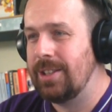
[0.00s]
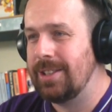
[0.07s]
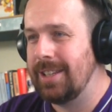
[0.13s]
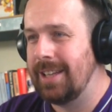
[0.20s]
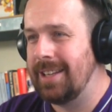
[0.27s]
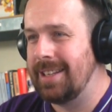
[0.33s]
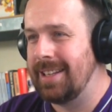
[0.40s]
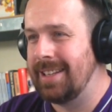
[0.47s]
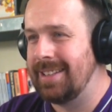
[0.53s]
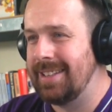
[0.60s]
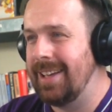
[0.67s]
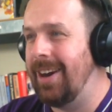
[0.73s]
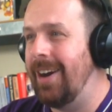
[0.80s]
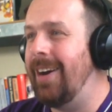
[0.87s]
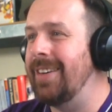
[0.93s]

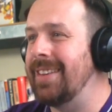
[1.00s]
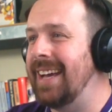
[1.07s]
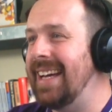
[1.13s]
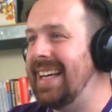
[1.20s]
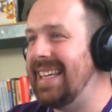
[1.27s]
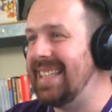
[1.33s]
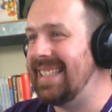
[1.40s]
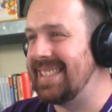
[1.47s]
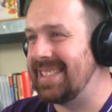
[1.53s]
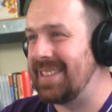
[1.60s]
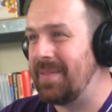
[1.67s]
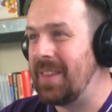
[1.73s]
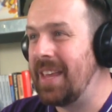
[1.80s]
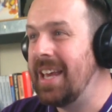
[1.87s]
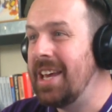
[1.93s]
oh, nice!
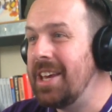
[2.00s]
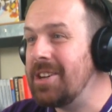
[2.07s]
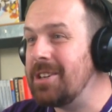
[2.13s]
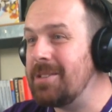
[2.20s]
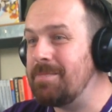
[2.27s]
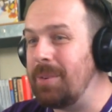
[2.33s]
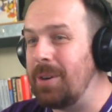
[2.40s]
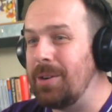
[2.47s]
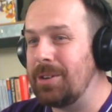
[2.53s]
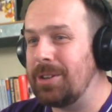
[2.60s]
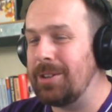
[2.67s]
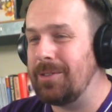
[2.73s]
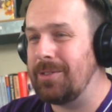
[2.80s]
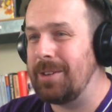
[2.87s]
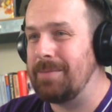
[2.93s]
He got both
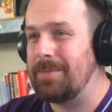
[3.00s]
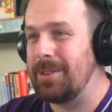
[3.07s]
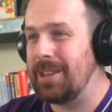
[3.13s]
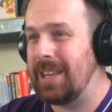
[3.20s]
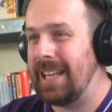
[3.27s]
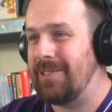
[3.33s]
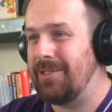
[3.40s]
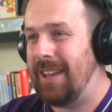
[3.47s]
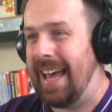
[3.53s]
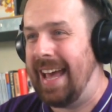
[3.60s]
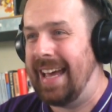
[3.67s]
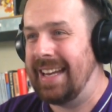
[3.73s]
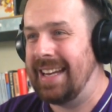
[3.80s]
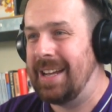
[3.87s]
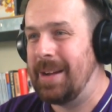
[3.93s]
of them with that
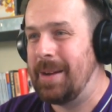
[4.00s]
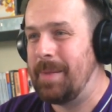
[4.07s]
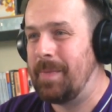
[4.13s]
fan.